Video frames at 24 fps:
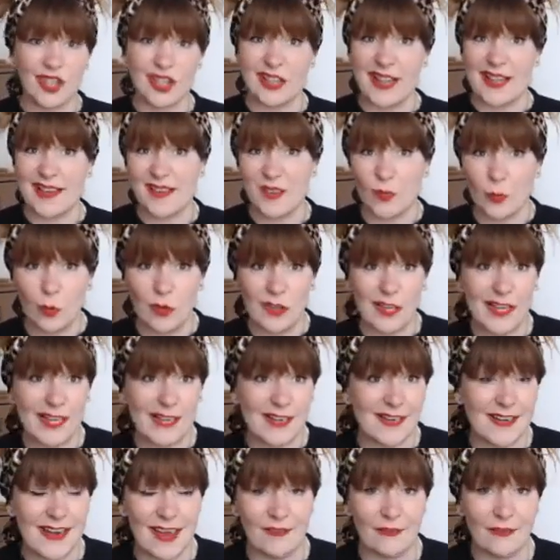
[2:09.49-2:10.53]
a glass of
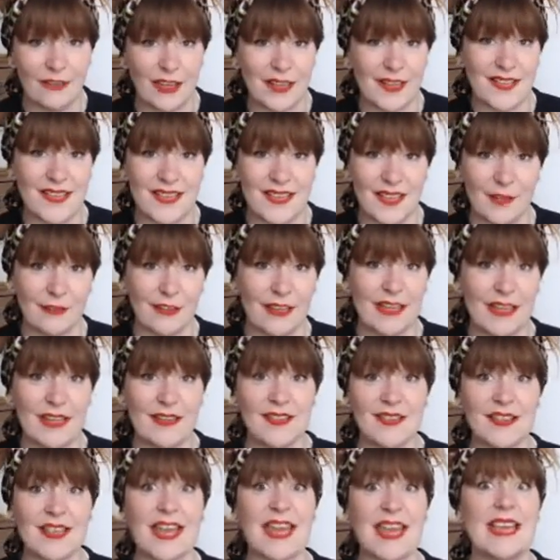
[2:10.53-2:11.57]
wine, a Netflix
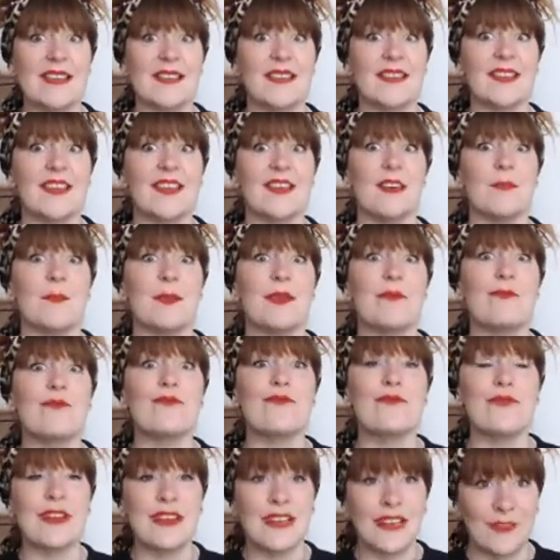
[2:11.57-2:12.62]
series is going to be
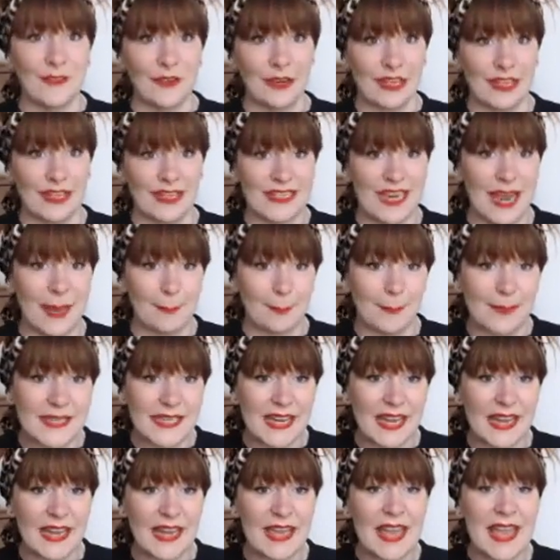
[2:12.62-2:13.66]
really, really
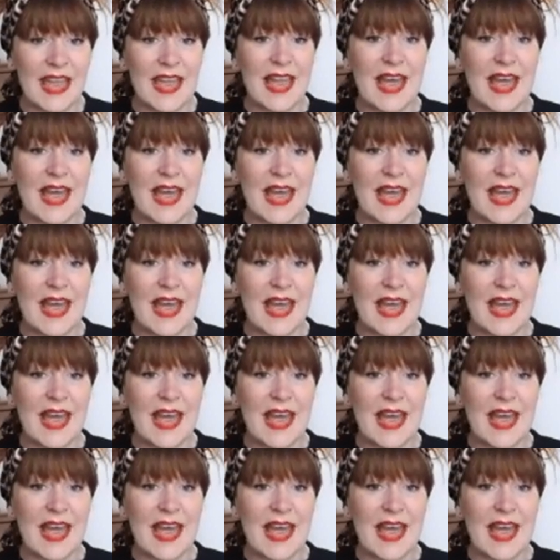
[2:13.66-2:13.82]
tempting.